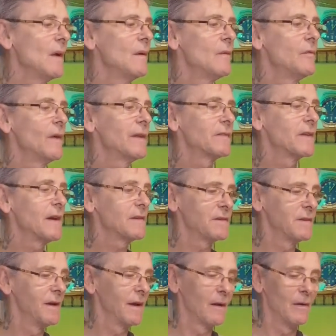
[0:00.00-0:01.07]

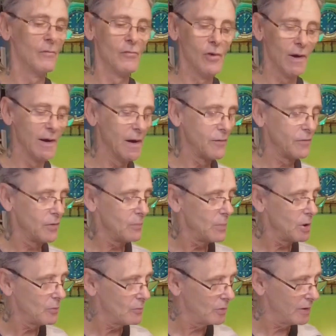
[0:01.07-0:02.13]
Fantastic, I'm really over the
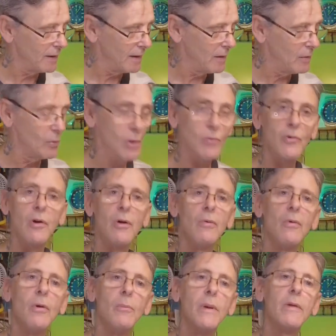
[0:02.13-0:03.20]
moon with it. I will
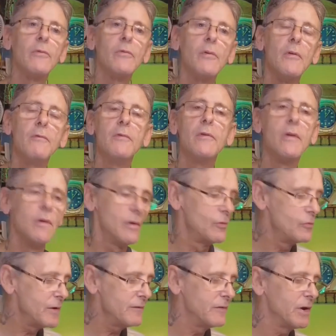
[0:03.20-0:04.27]
do a bit of a
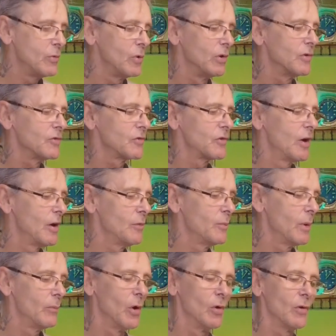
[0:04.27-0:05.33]
review on the scope.
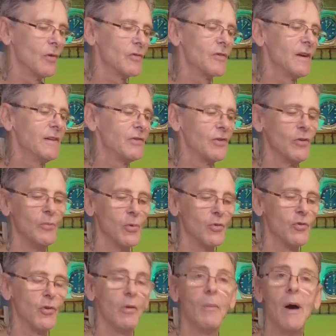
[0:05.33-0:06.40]
I'm not going to say too much
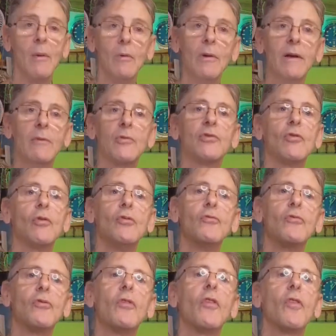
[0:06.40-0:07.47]
at the moment. It was
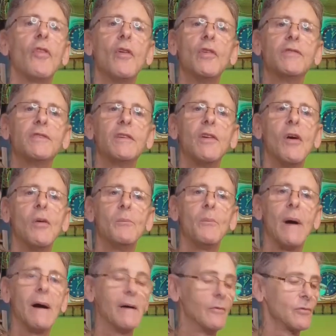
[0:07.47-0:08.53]

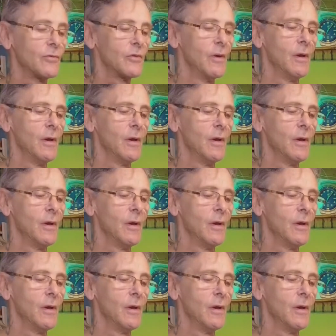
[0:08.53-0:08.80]
£139